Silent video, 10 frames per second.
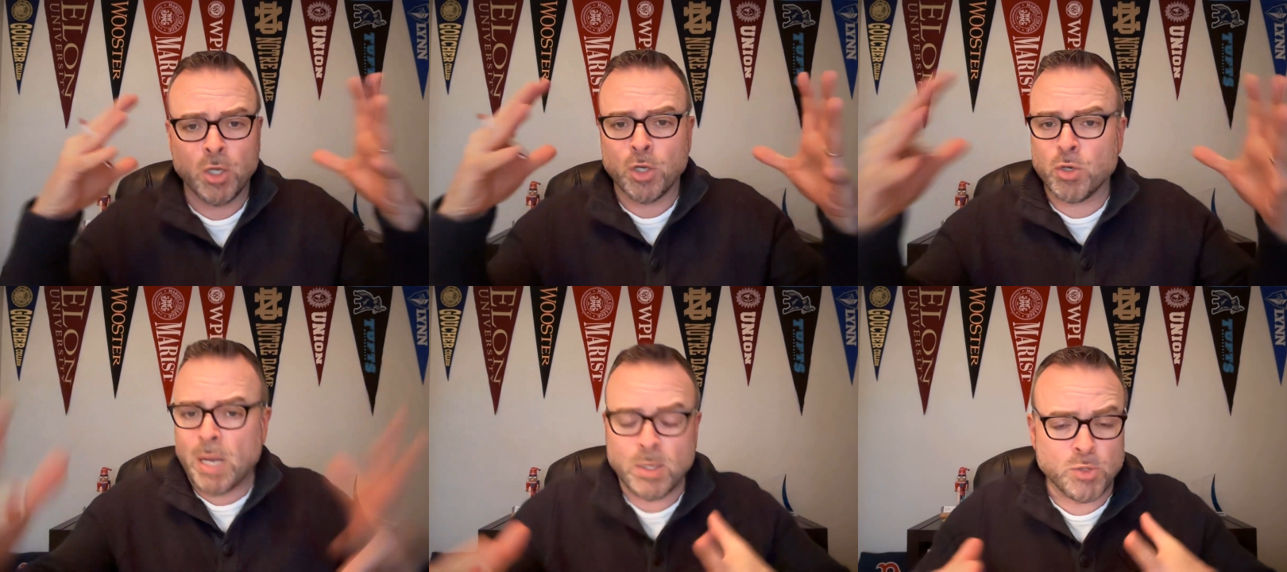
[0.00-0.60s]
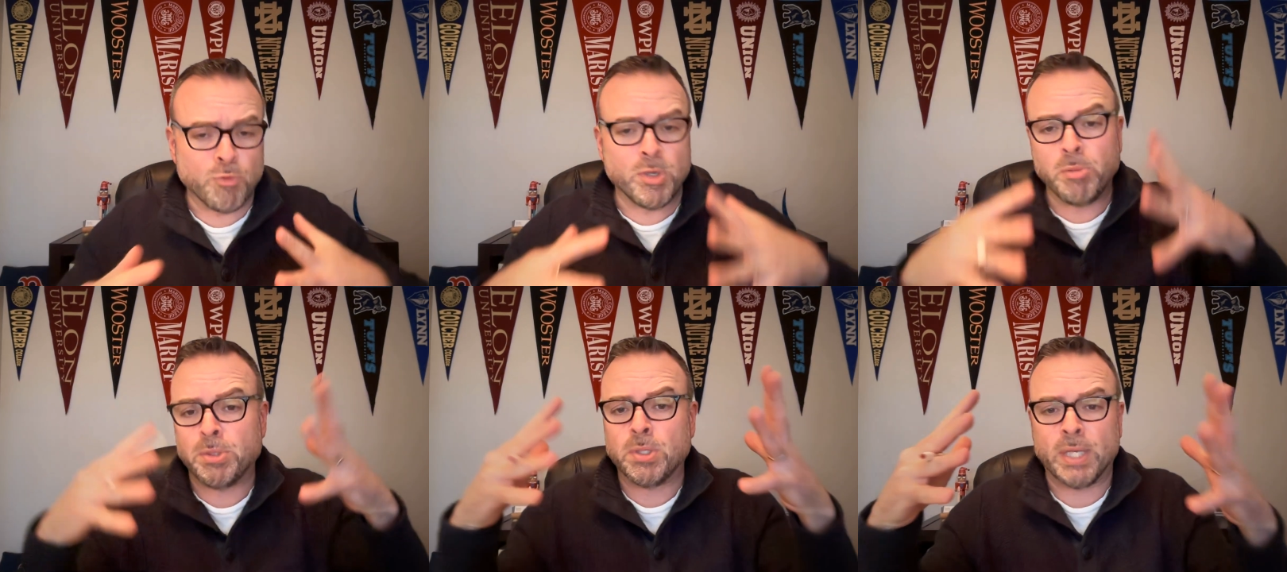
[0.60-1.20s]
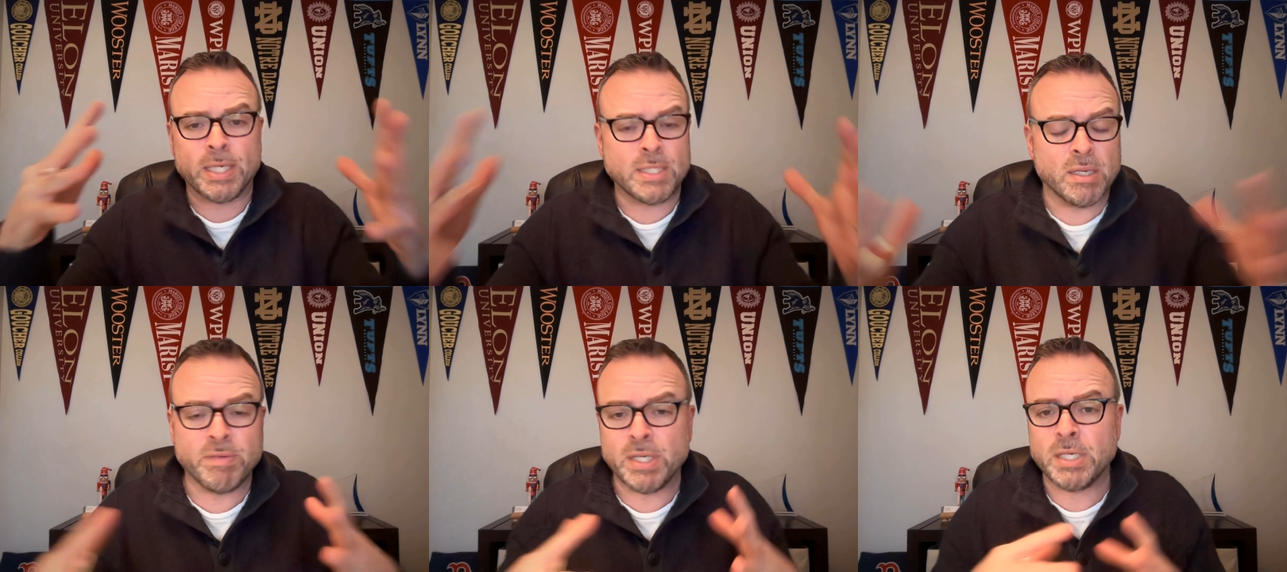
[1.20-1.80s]
crowds of people,
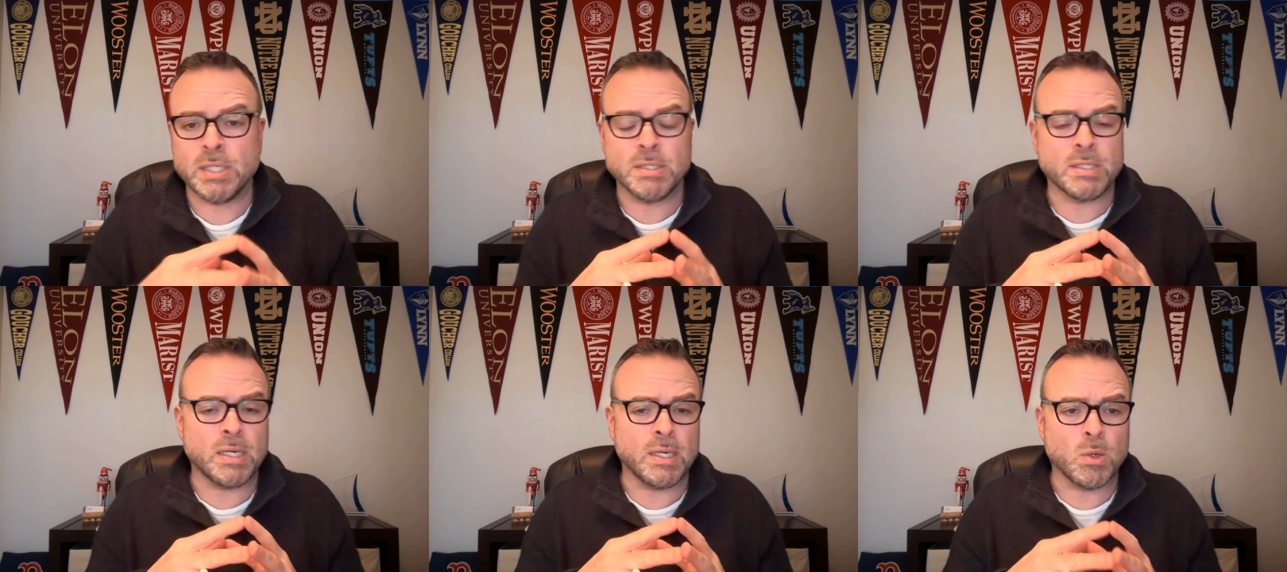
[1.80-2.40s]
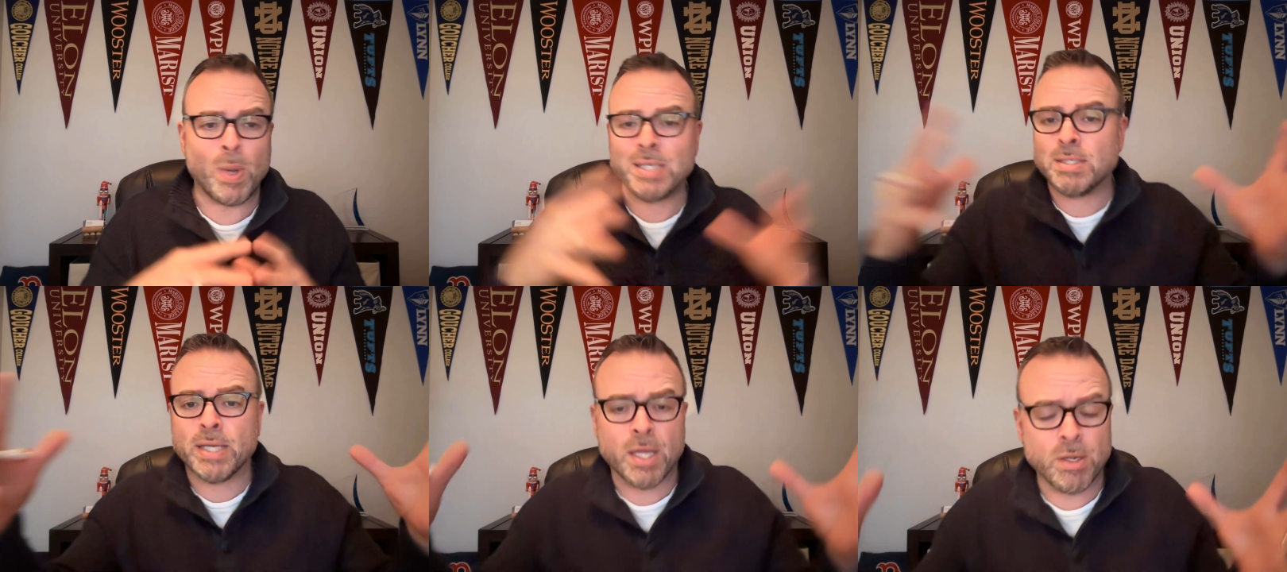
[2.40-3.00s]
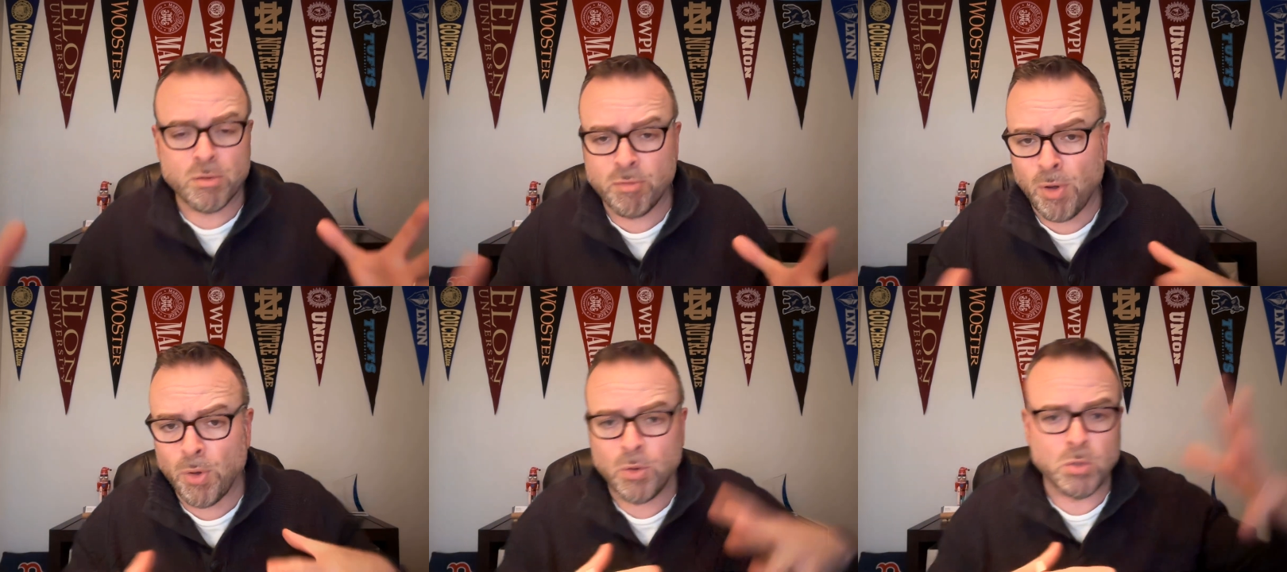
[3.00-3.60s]
activities, ways to get
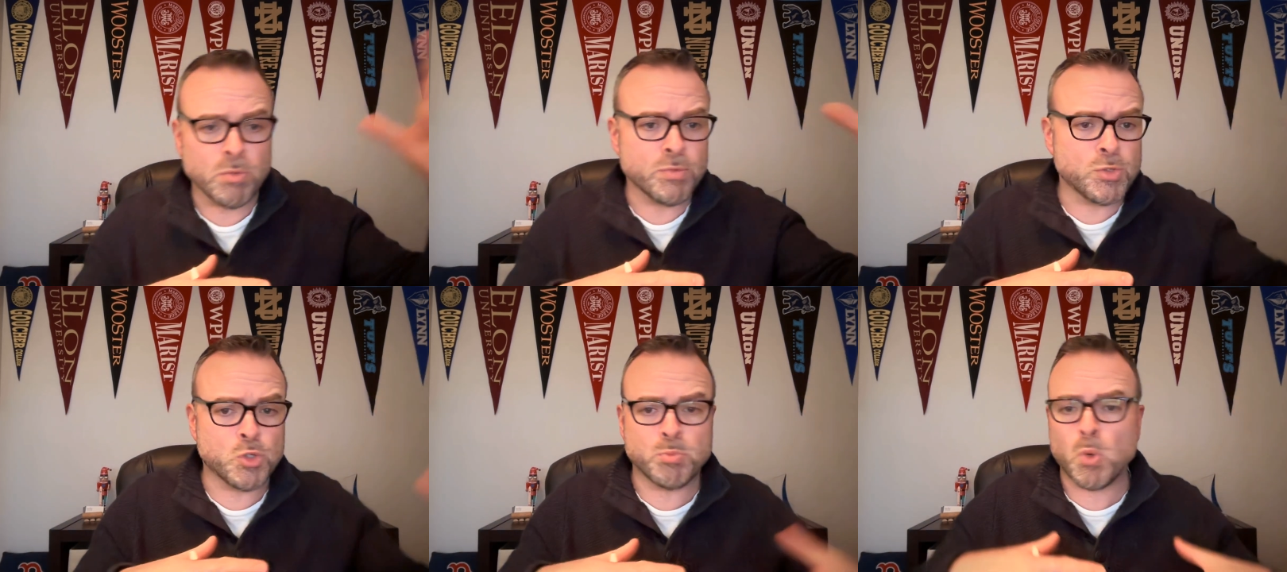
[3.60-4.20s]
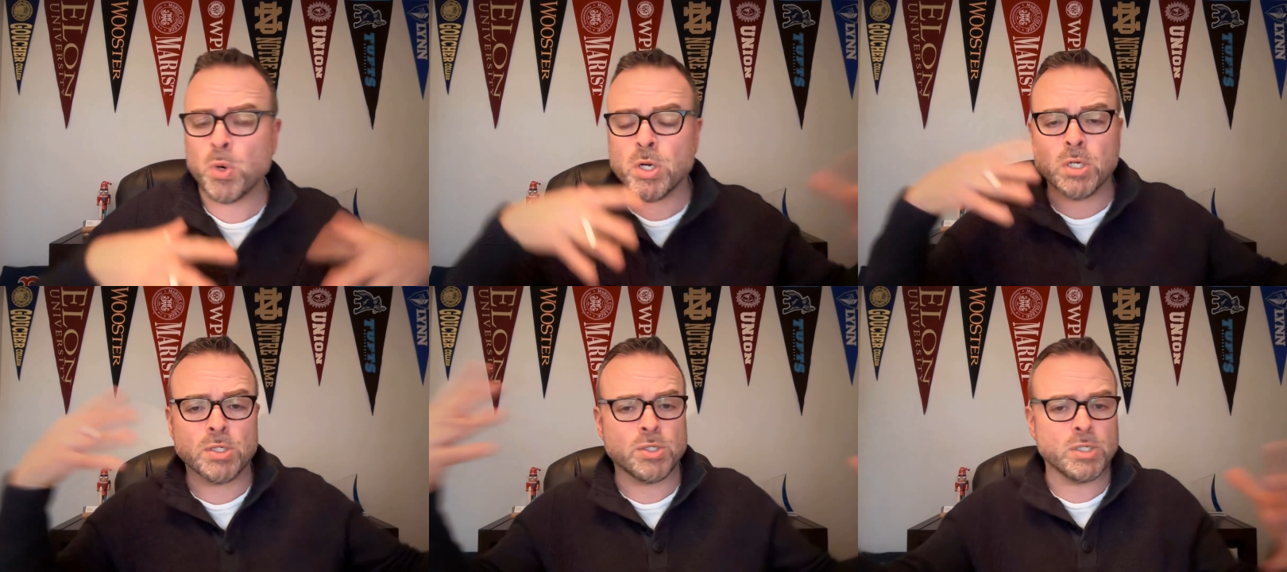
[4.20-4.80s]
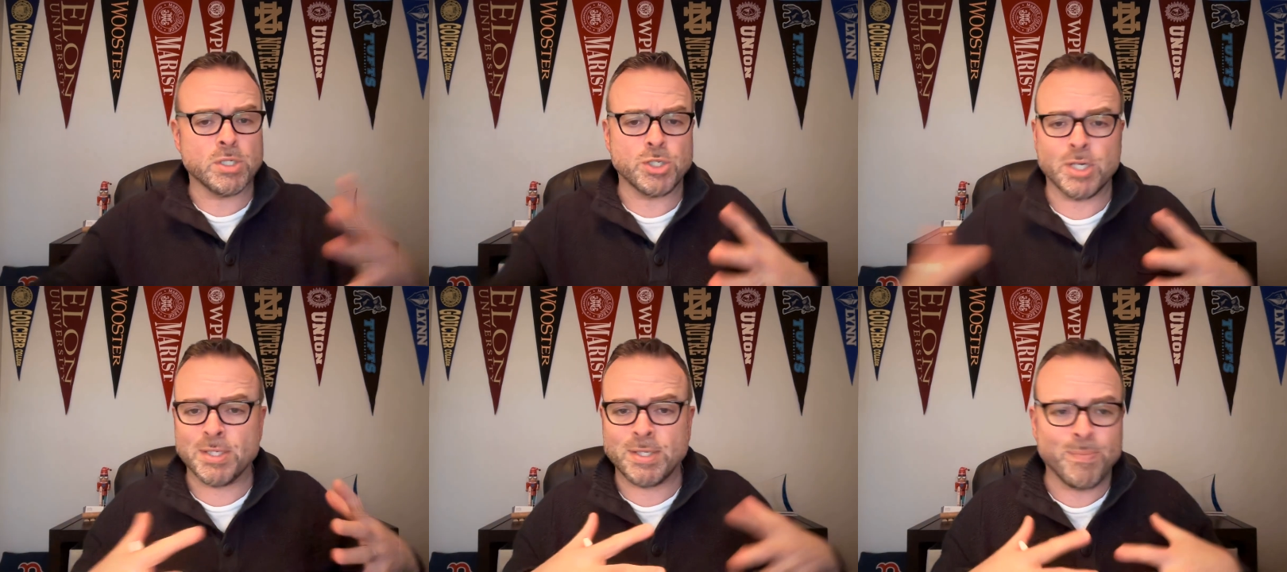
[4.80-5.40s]
involved, sports, and
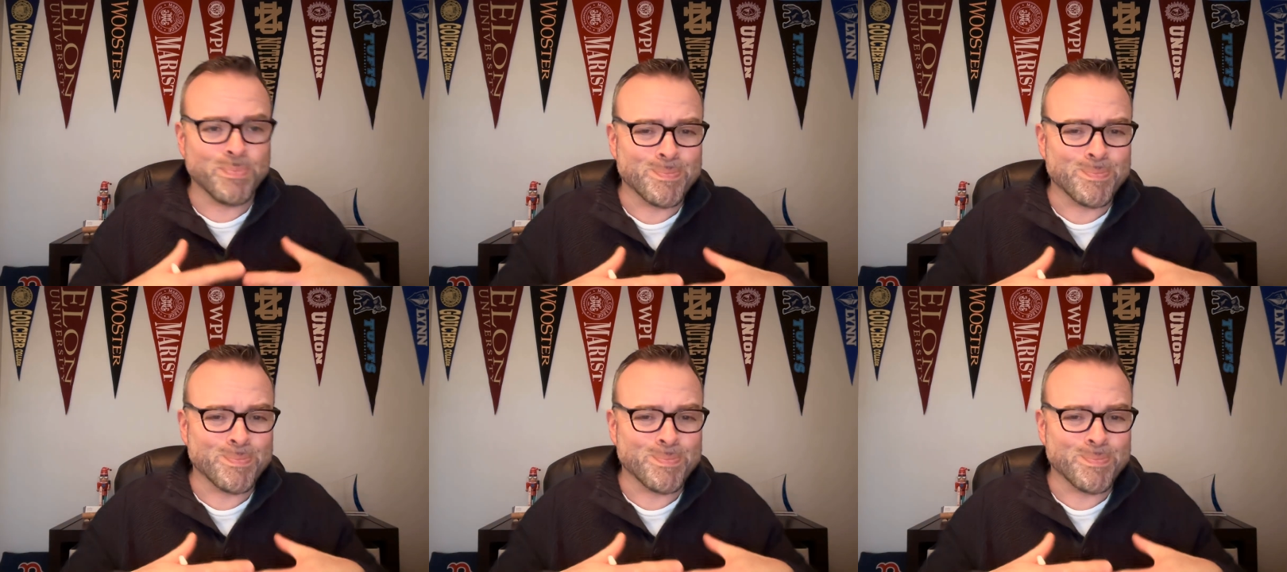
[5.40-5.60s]
just